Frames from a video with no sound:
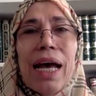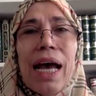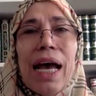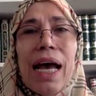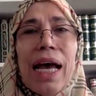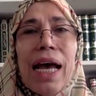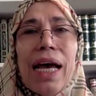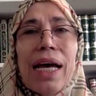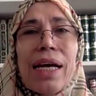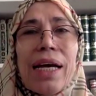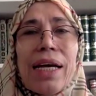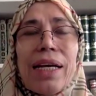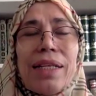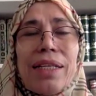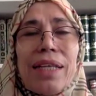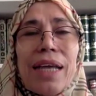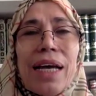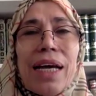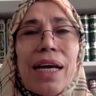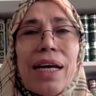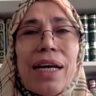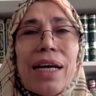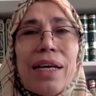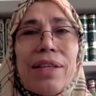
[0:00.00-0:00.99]
and
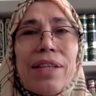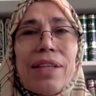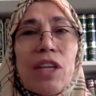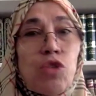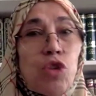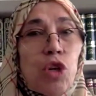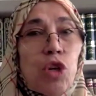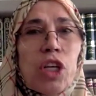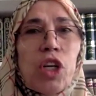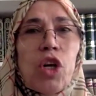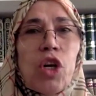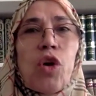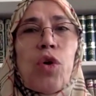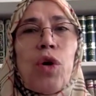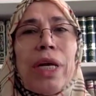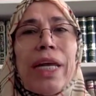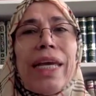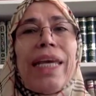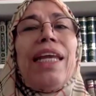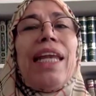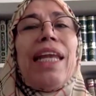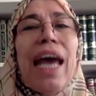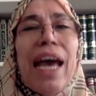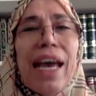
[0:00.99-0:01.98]
uh, the Turk call
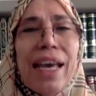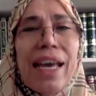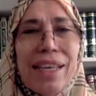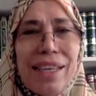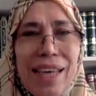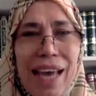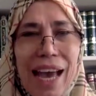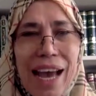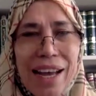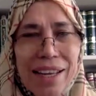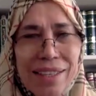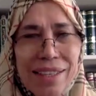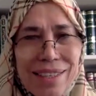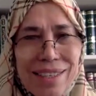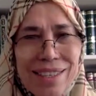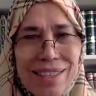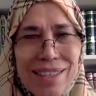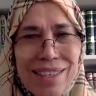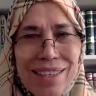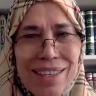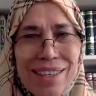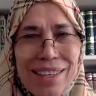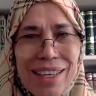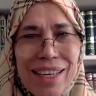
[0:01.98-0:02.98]
ilahiyat,
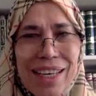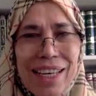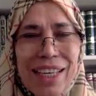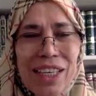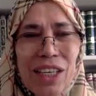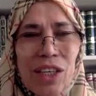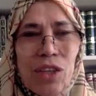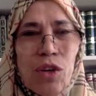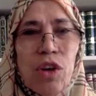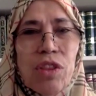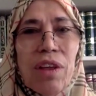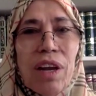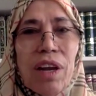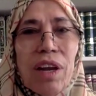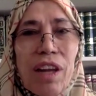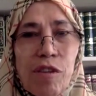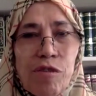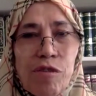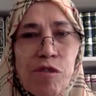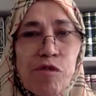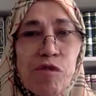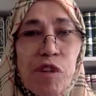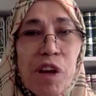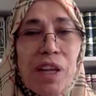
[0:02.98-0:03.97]
you know, the
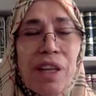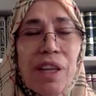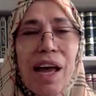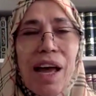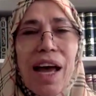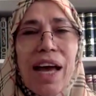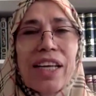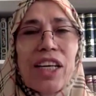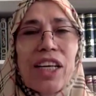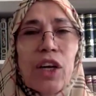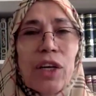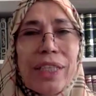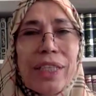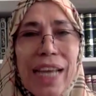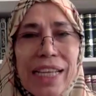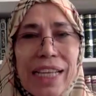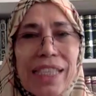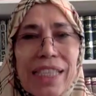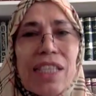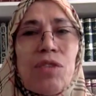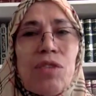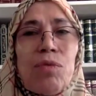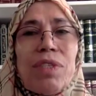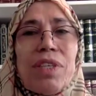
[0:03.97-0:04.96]
love of Allah and
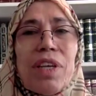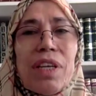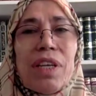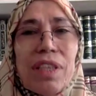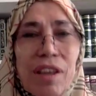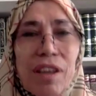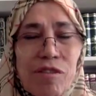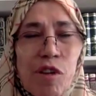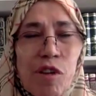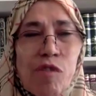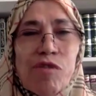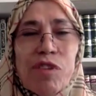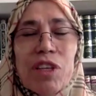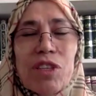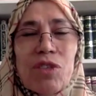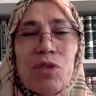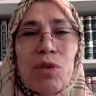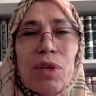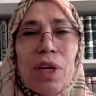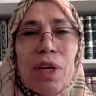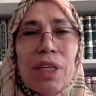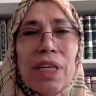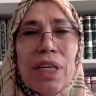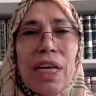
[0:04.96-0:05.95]
connected with the love of
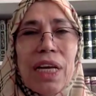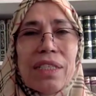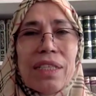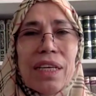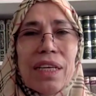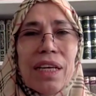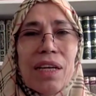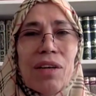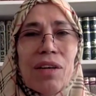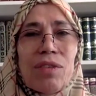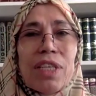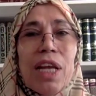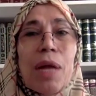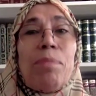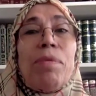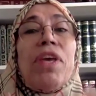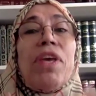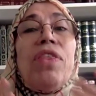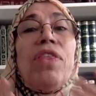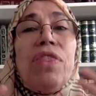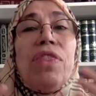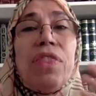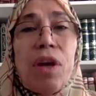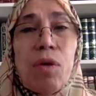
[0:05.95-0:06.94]
Rasulullah sallallahu
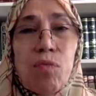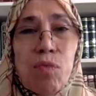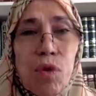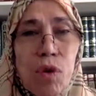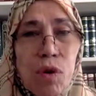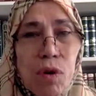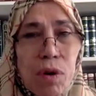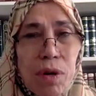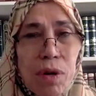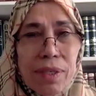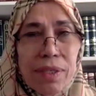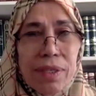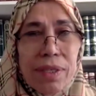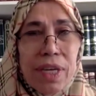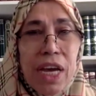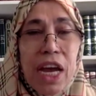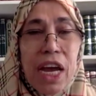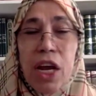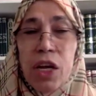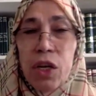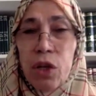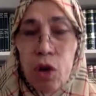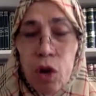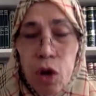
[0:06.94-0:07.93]
in the world.
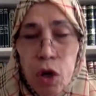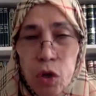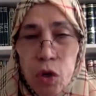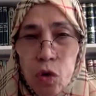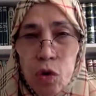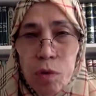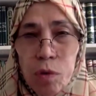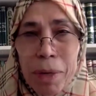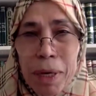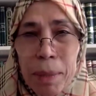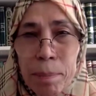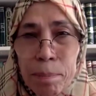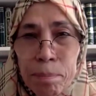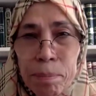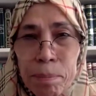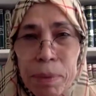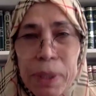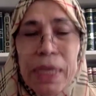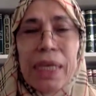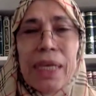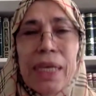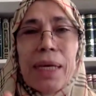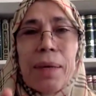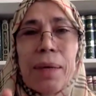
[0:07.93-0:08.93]
No human
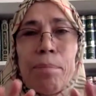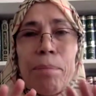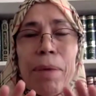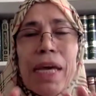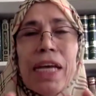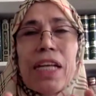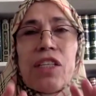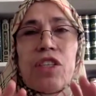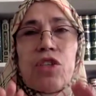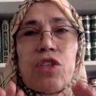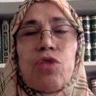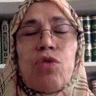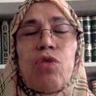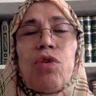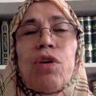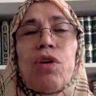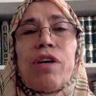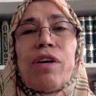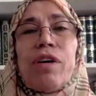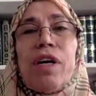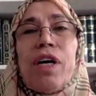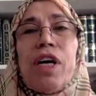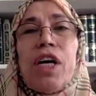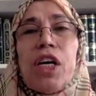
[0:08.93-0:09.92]
being made
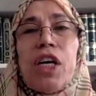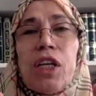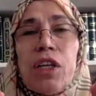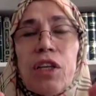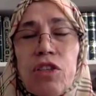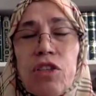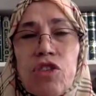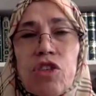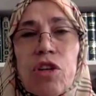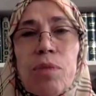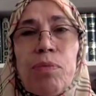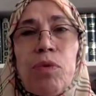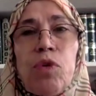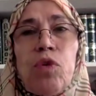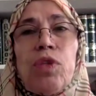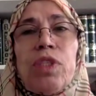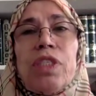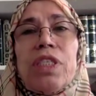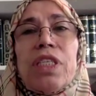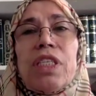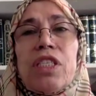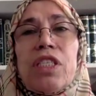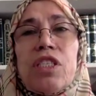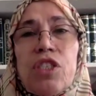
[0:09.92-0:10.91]
song,
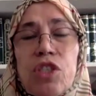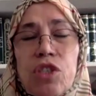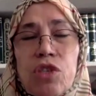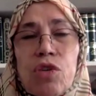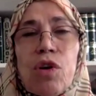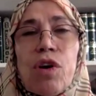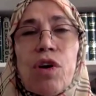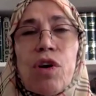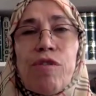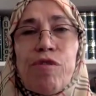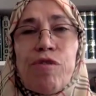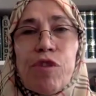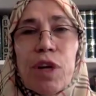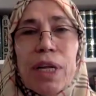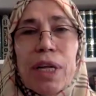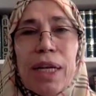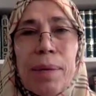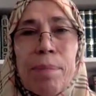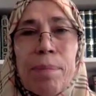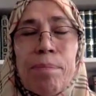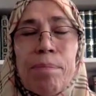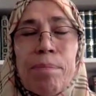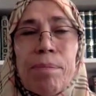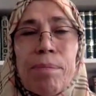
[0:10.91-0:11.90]
contributed song for
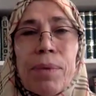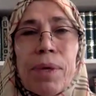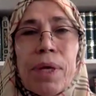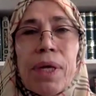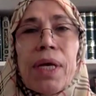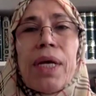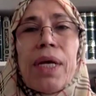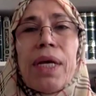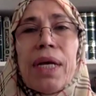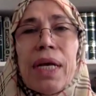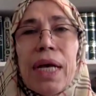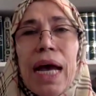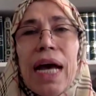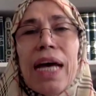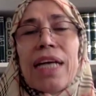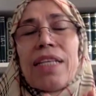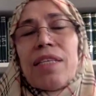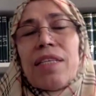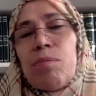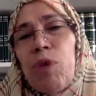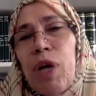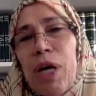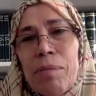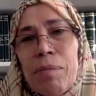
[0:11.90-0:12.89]
him
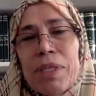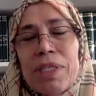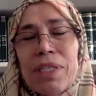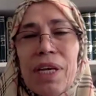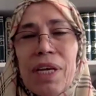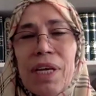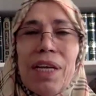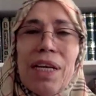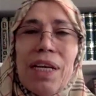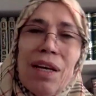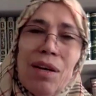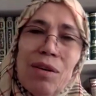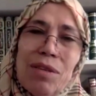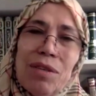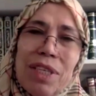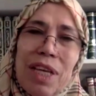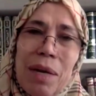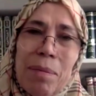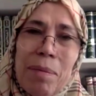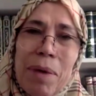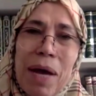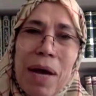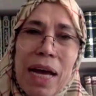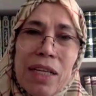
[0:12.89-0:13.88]
as Muhammad
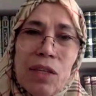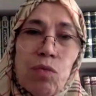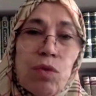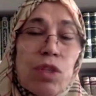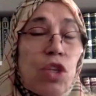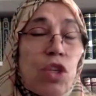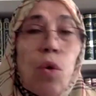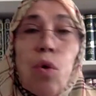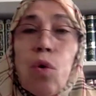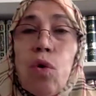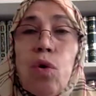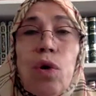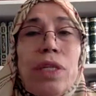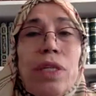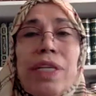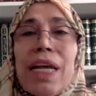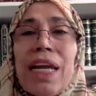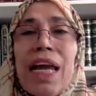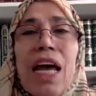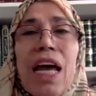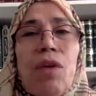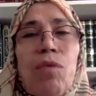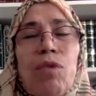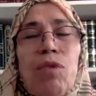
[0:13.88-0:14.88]
sallallahu had with all
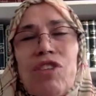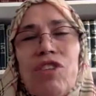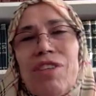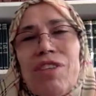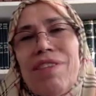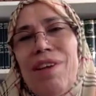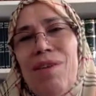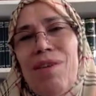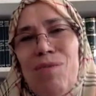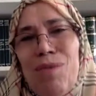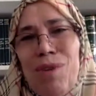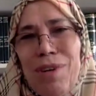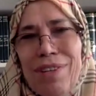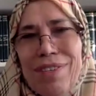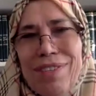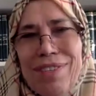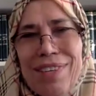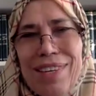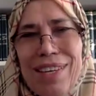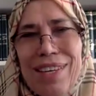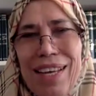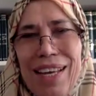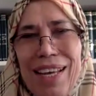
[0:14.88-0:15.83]
the language in the world.